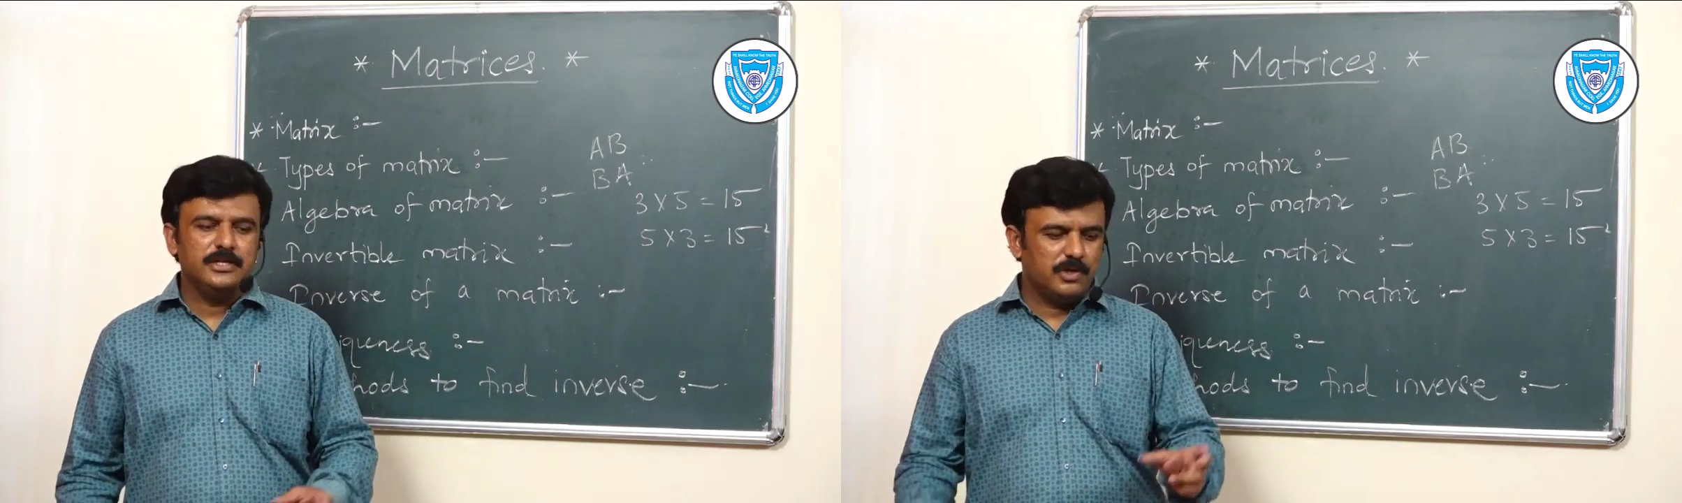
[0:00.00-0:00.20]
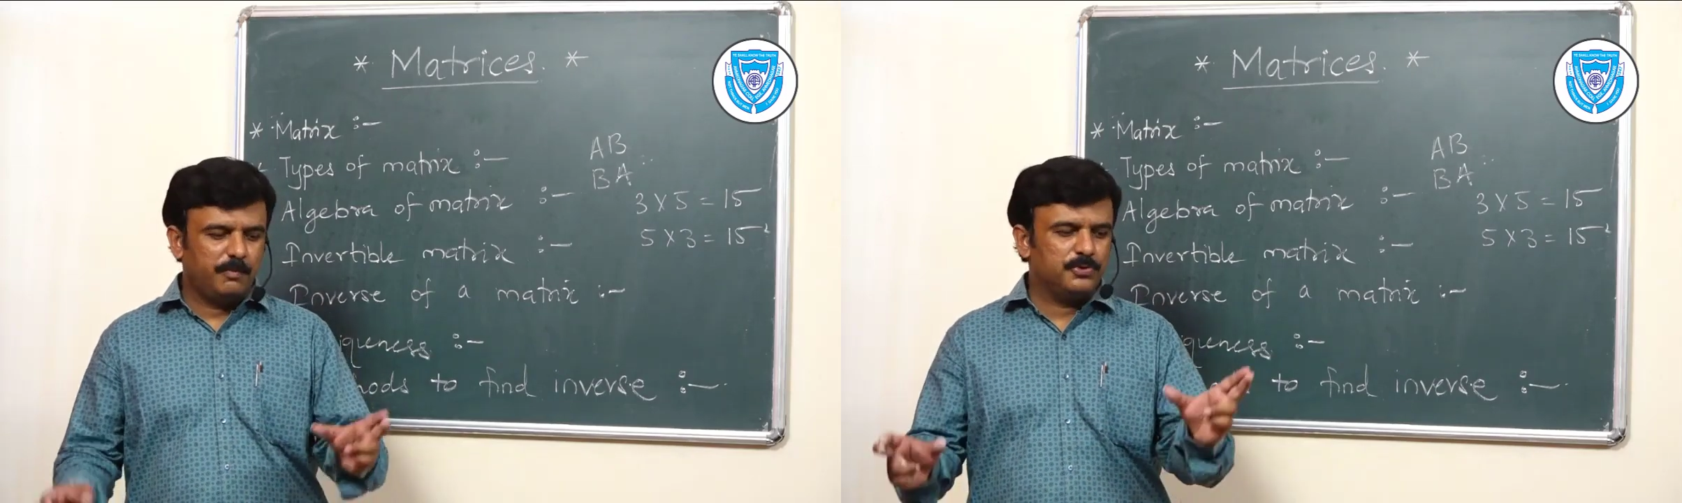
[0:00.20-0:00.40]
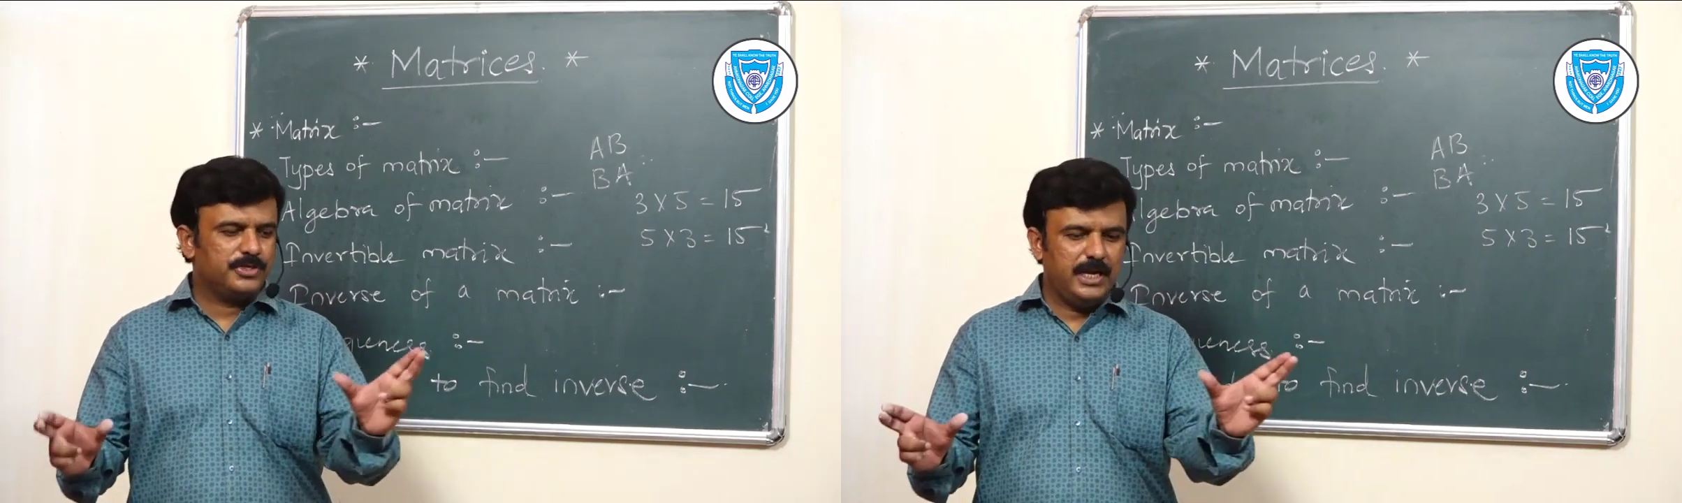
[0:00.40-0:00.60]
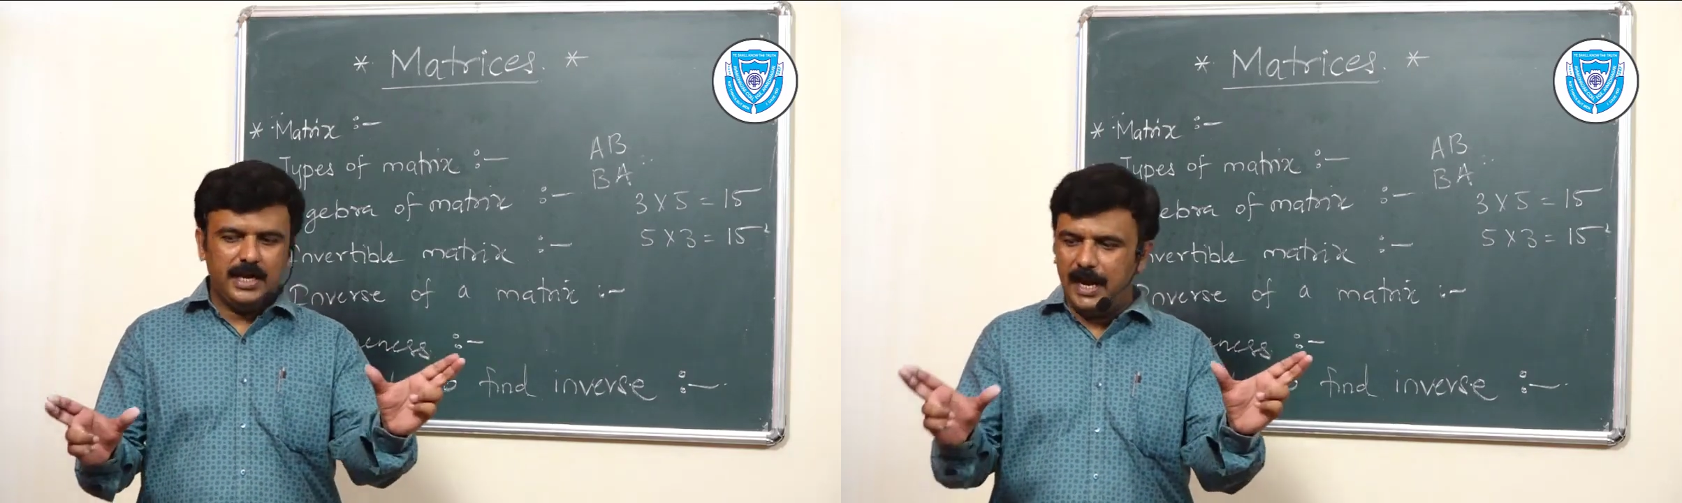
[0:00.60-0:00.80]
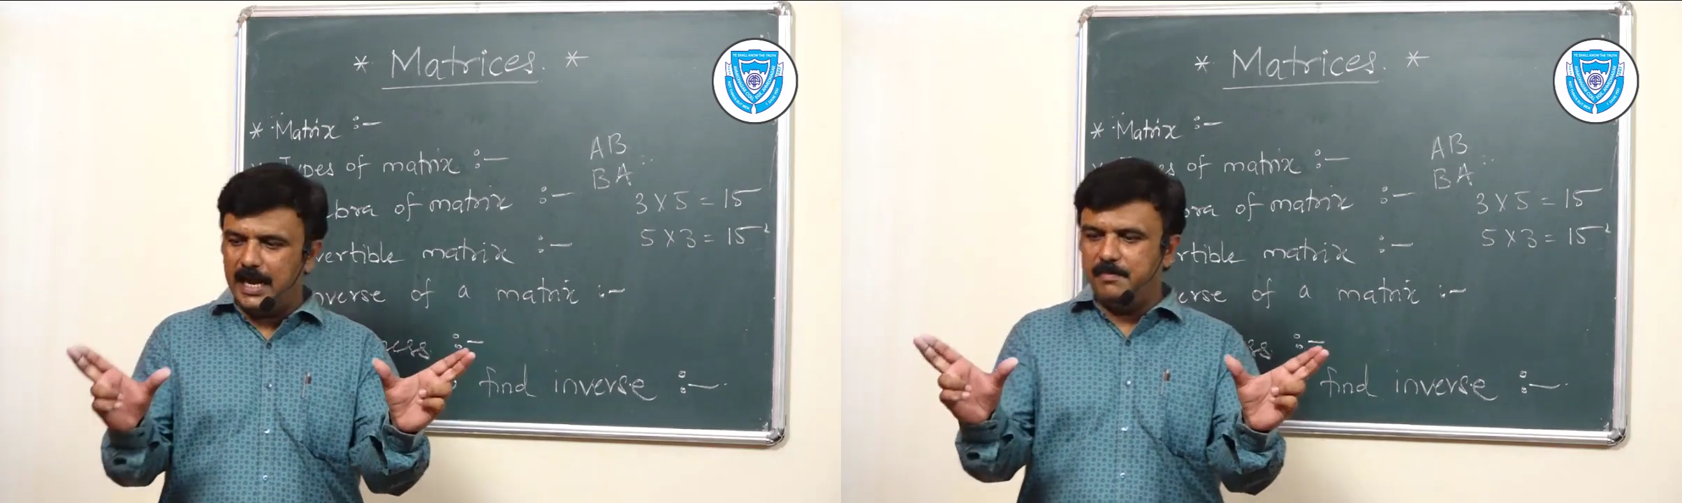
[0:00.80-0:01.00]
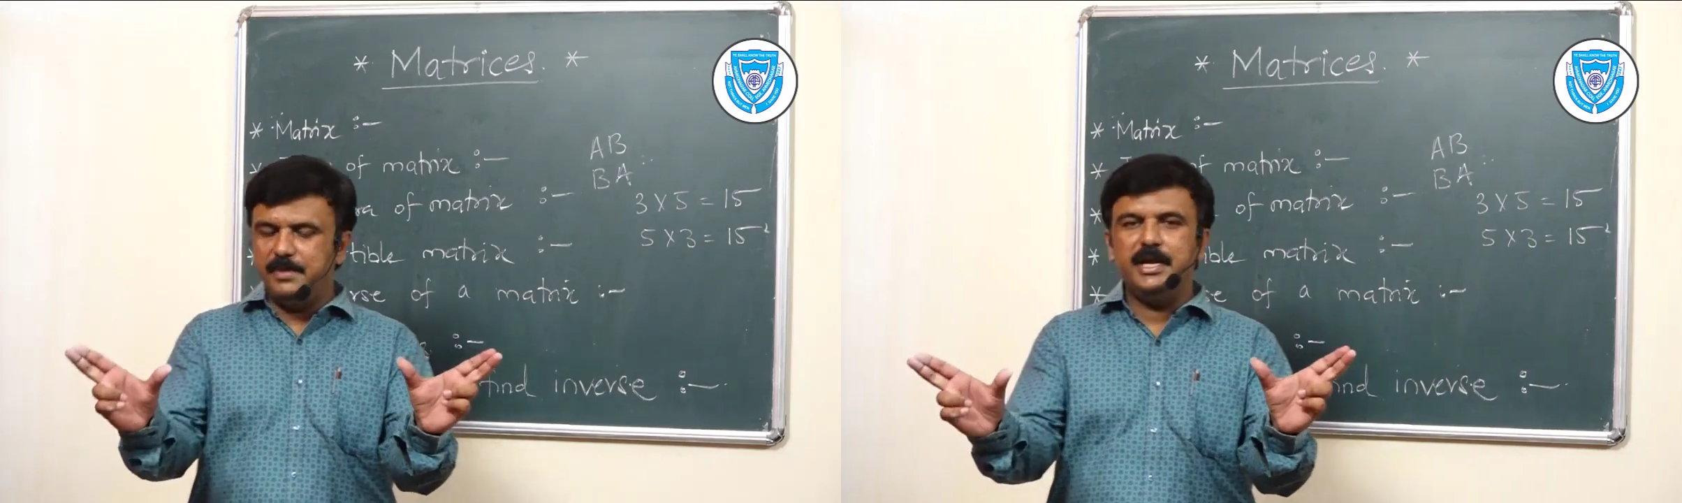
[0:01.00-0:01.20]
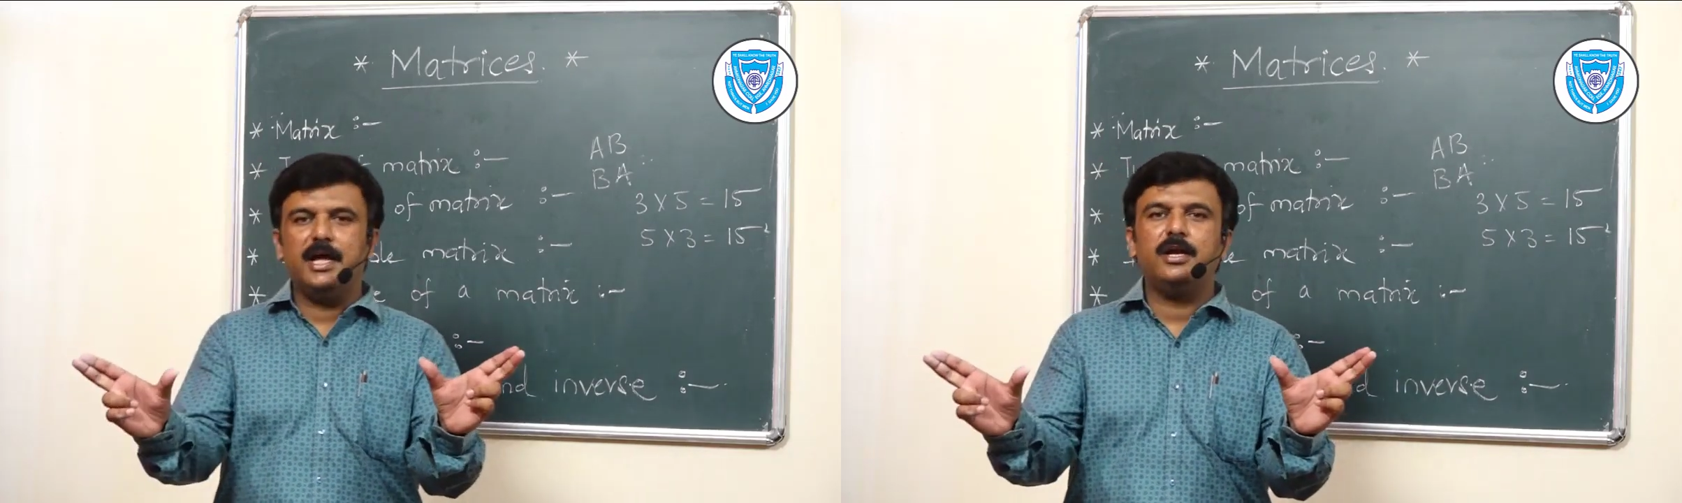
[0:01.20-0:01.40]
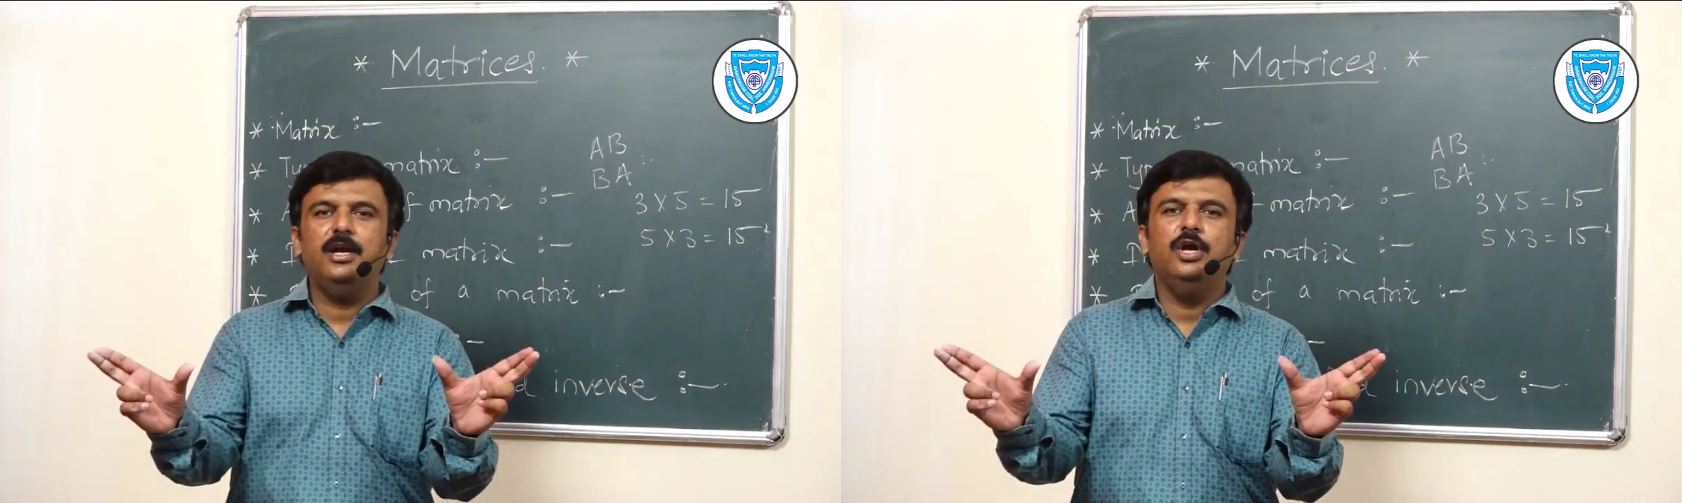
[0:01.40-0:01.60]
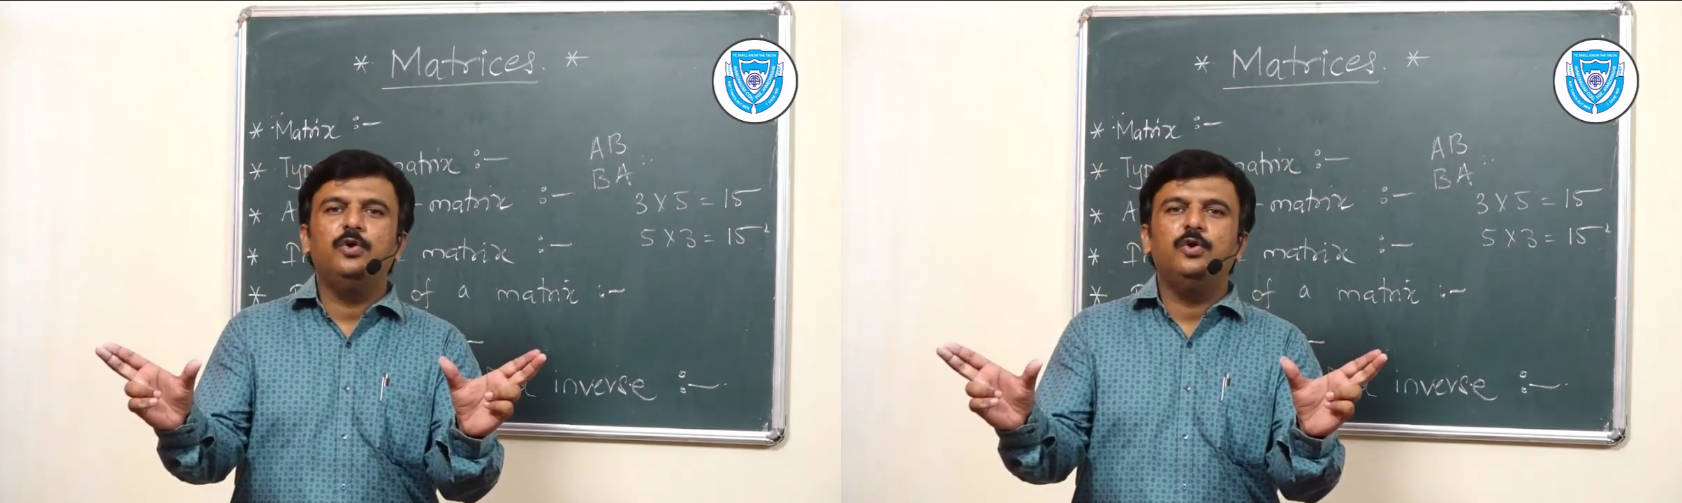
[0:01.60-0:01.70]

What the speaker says: Suppose A and B are